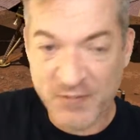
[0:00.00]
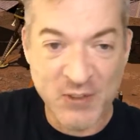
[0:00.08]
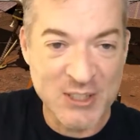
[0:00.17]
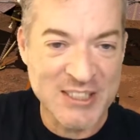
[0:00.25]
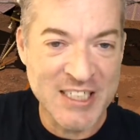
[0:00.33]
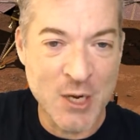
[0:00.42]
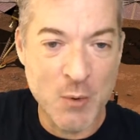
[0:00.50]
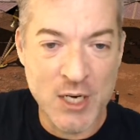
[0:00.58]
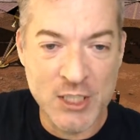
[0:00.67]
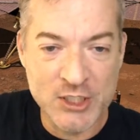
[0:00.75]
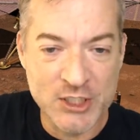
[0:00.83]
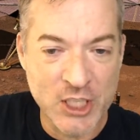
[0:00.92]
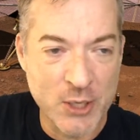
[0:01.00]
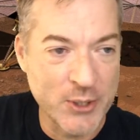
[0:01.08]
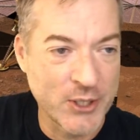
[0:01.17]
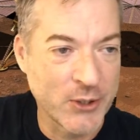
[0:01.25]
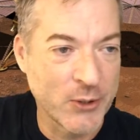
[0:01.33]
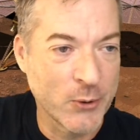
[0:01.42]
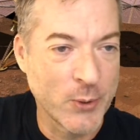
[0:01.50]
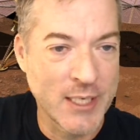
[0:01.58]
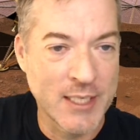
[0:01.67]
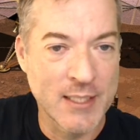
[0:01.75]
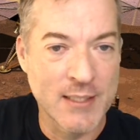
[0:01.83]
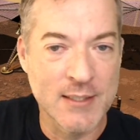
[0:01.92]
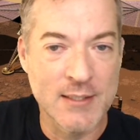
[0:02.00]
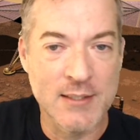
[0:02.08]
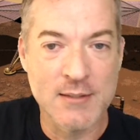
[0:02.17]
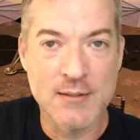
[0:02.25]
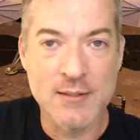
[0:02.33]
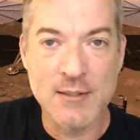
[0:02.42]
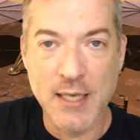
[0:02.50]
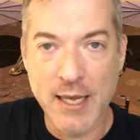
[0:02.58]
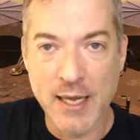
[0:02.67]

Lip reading: first thing I want to show you is